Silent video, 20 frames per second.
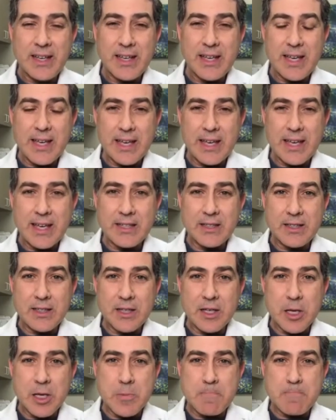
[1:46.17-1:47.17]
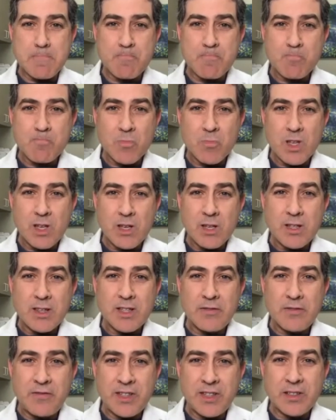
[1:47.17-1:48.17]
And the
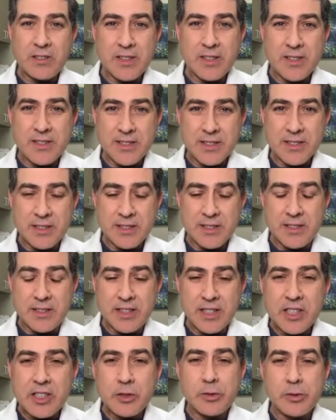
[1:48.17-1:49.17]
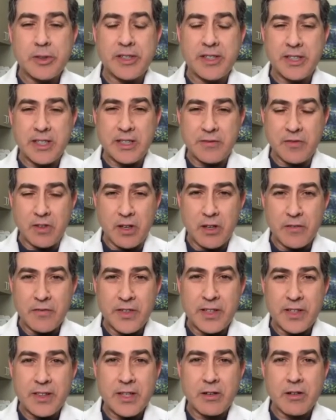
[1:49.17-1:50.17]
field is continually
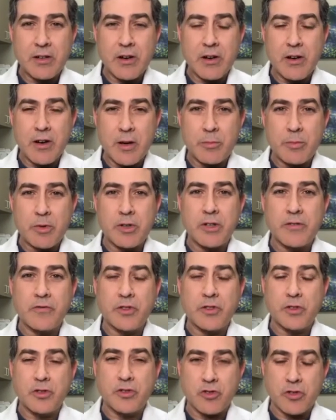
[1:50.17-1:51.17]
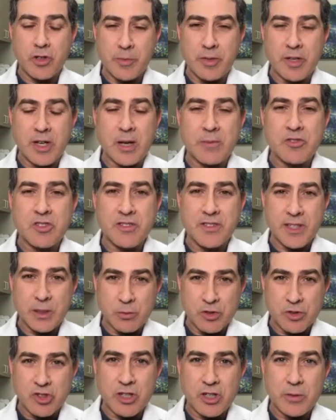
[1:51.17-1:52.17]
evolving. There are a number of new treatment options that we'll
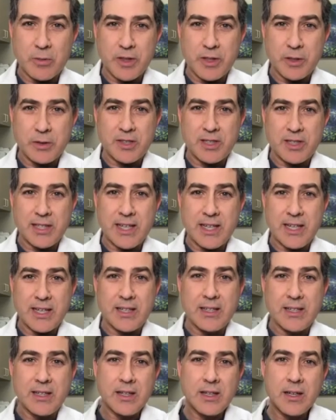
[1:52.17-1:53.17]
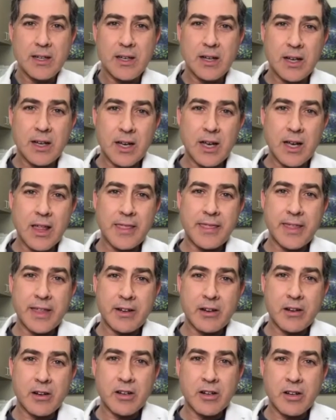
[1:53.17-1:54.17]
share with you today that
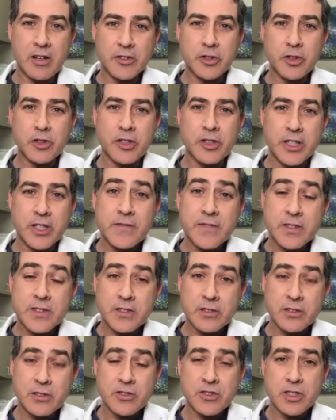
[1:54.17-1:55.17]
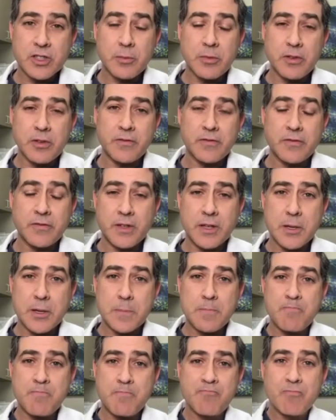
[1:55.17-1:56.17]
are alternatives to some of
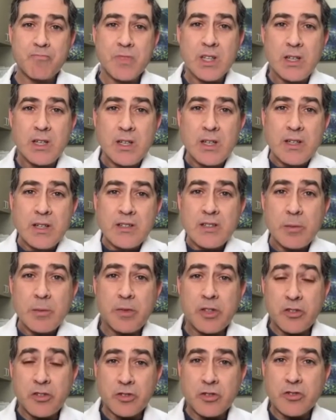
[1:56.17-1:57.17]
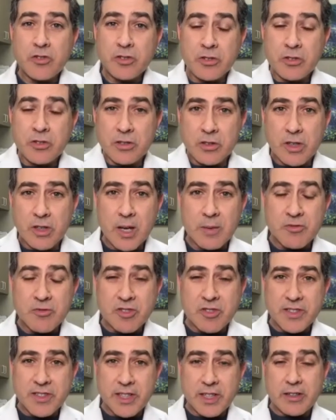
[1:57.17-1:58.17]
the surgical
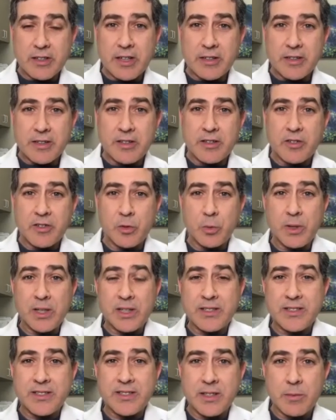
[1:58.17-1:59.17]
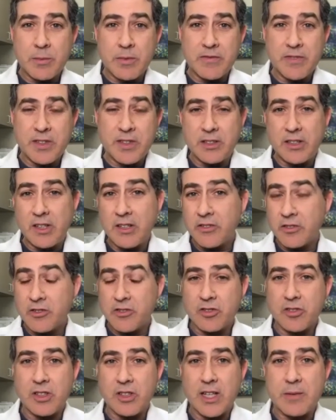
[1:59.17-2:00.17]
options that are out there, as well as some of the
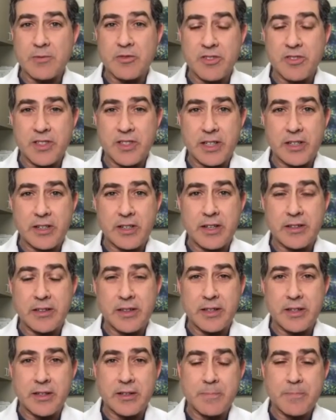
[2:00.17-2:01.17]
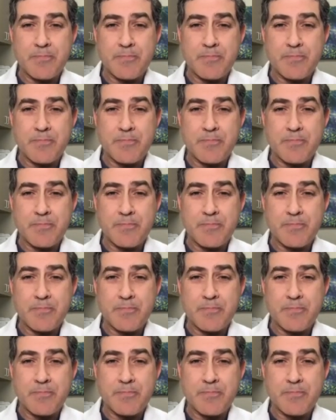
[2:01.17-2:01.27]
non-surgical options that are out there.